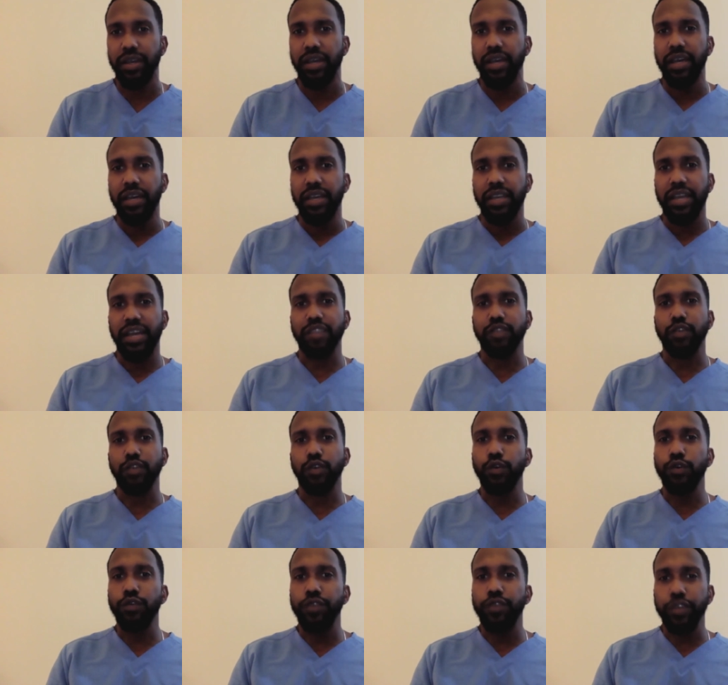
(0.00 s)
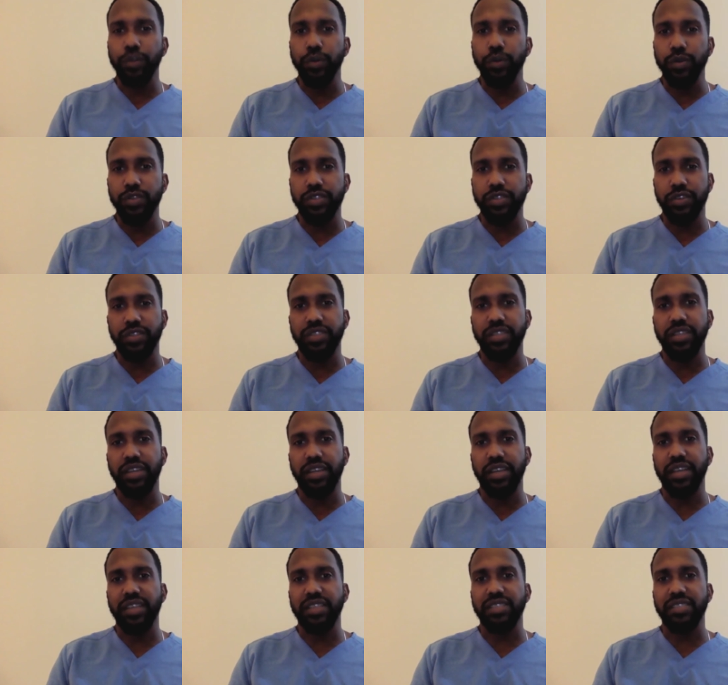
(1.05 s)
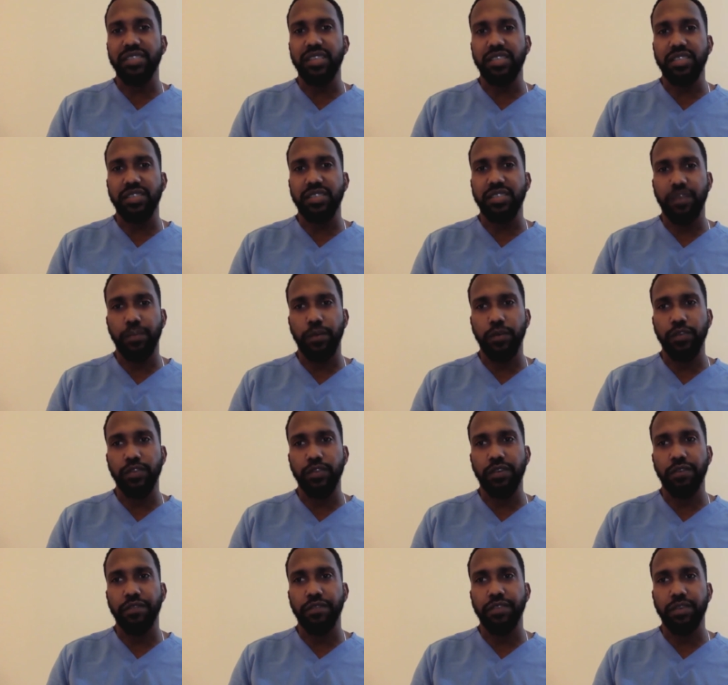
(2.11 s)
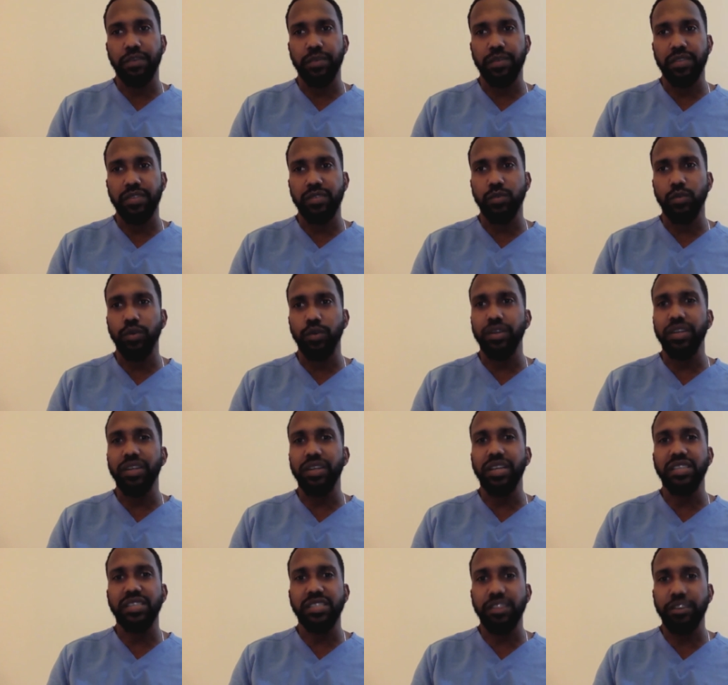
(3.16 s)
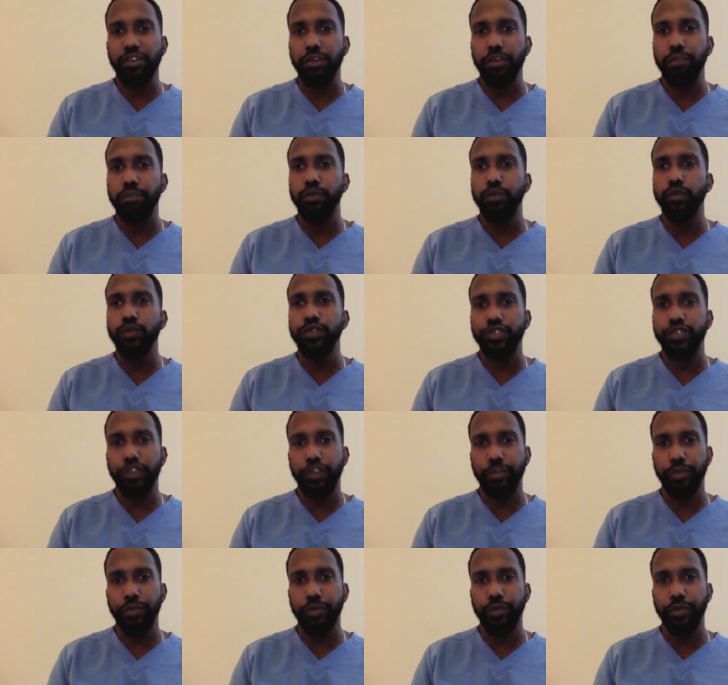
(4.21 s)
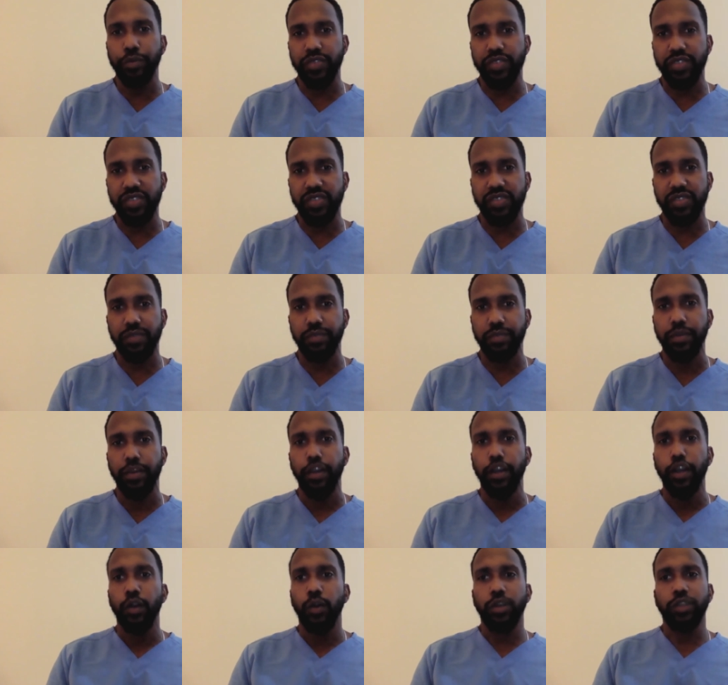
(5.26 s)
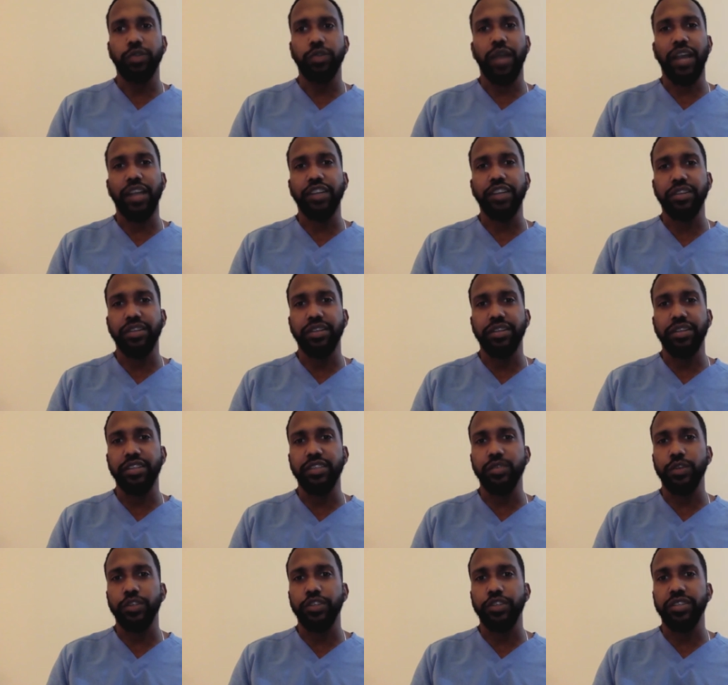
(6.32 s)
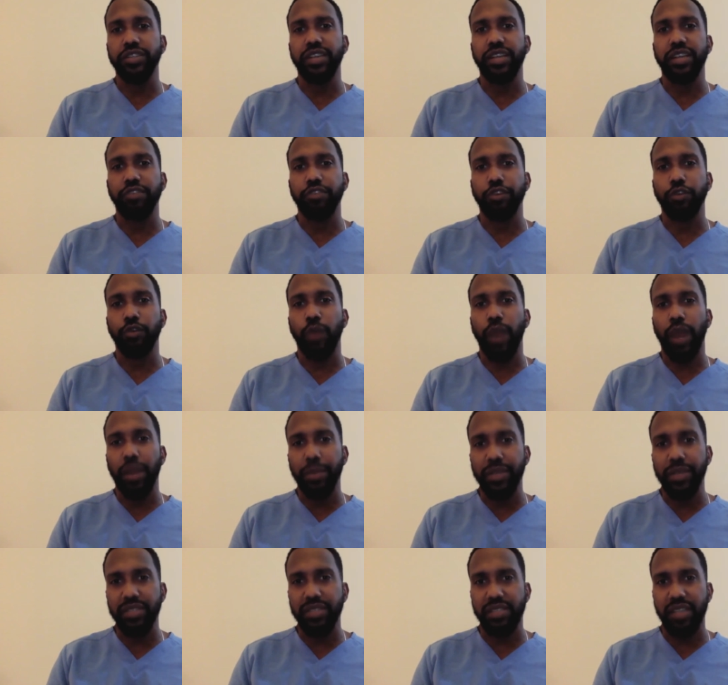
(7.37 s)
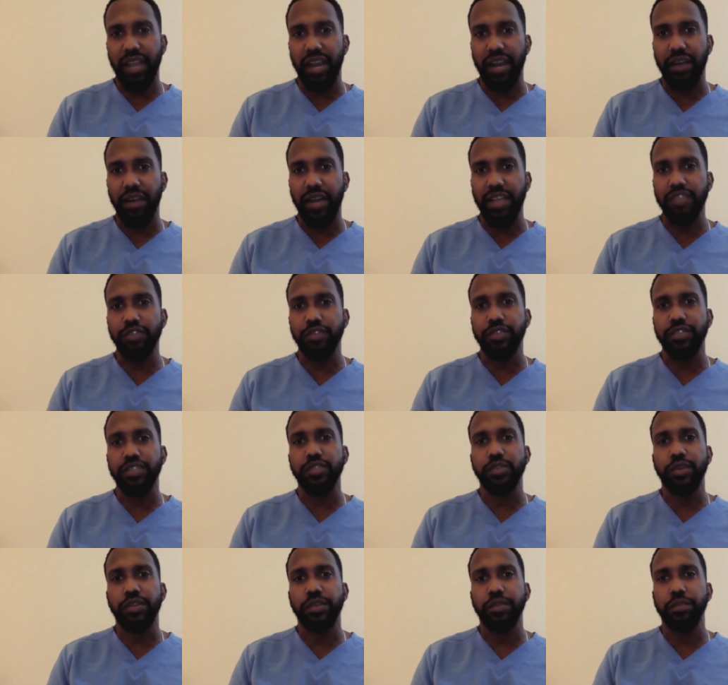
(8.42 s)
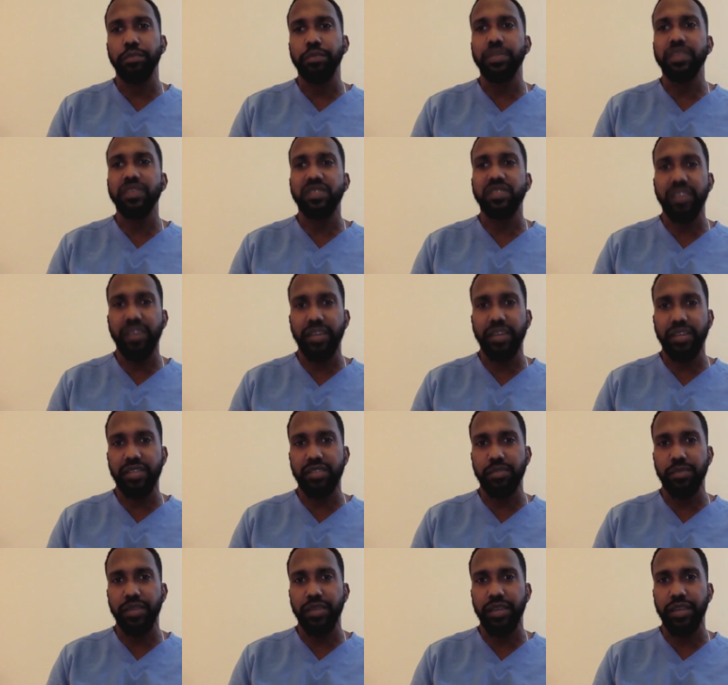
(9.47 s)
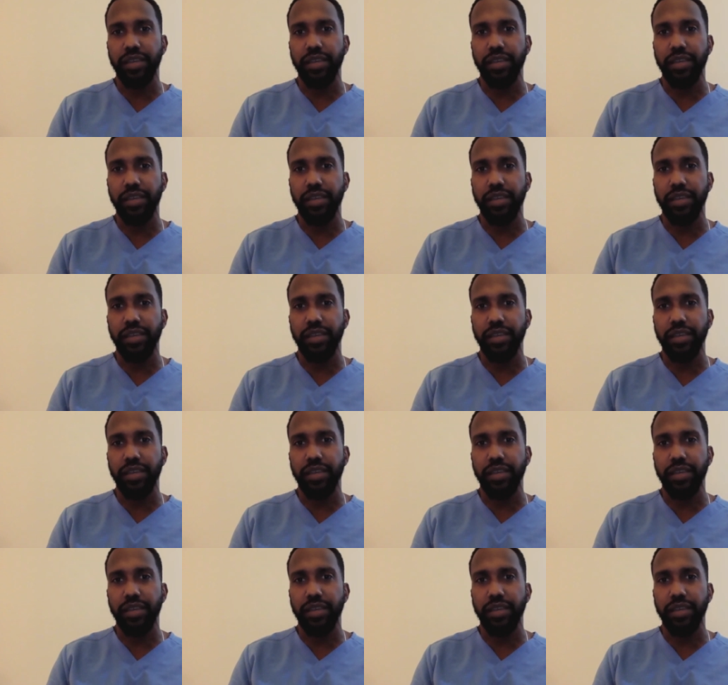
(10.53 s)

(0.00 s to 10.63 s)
that overdosing or taking excessive amounts of vitamins won't necessarily boost your immune system. What you actually need is what your daily requirements are. And so this is where the mistake is made.